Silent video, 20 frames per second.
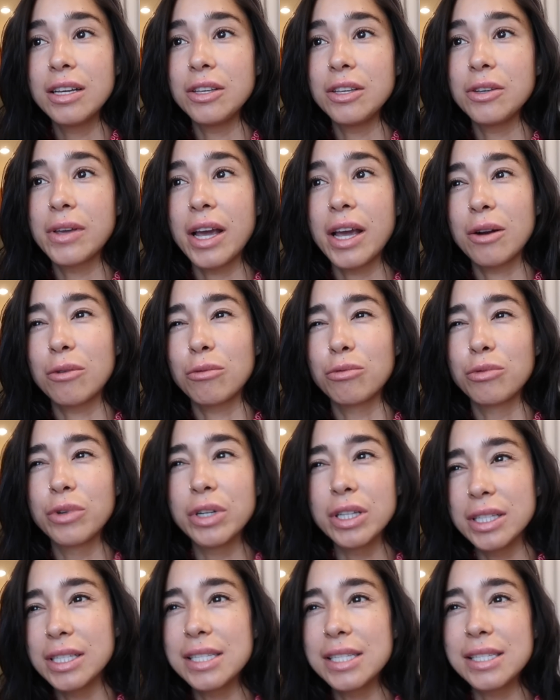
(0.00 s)
you can't
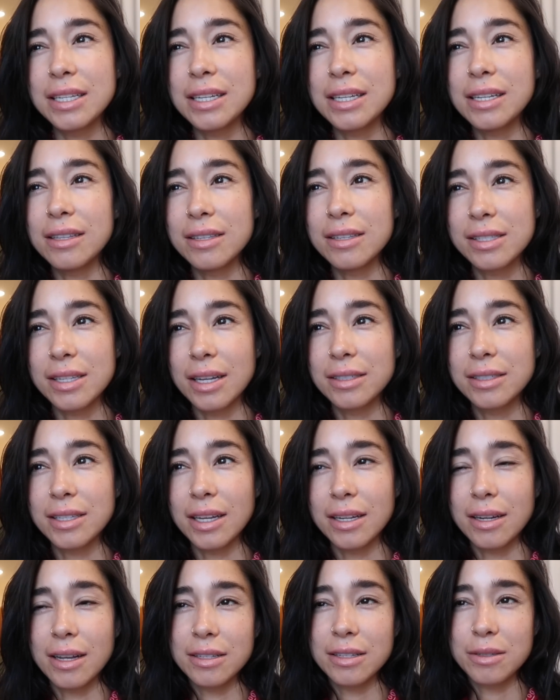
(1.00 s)
really see the
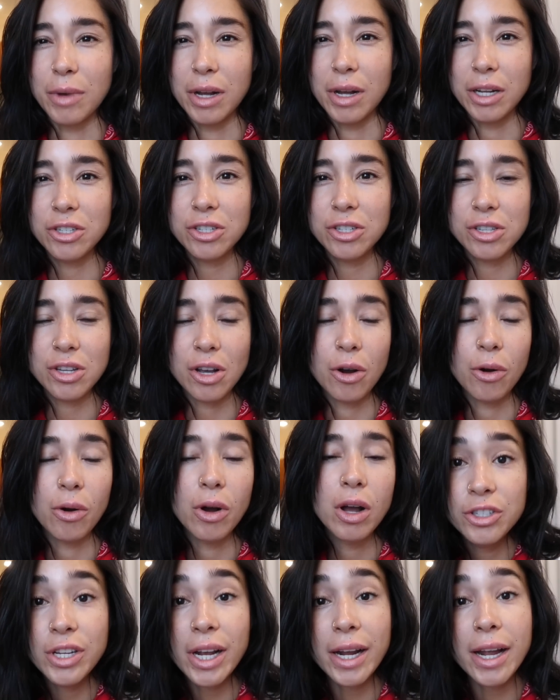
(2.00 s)
sunset as much.
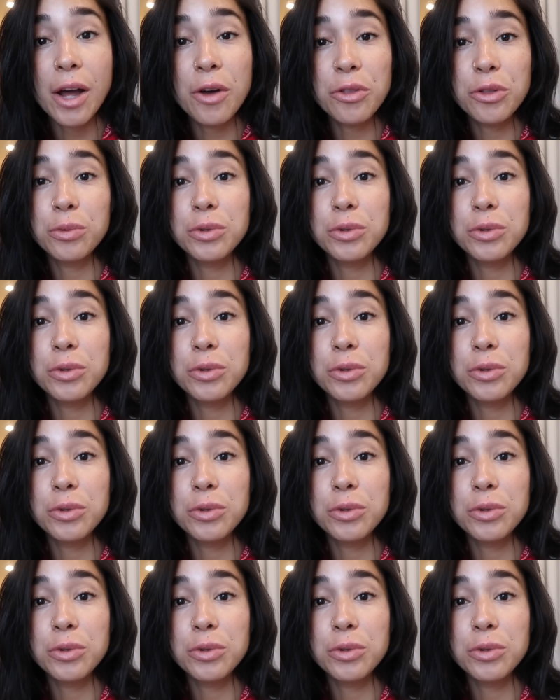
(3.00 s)
So check out the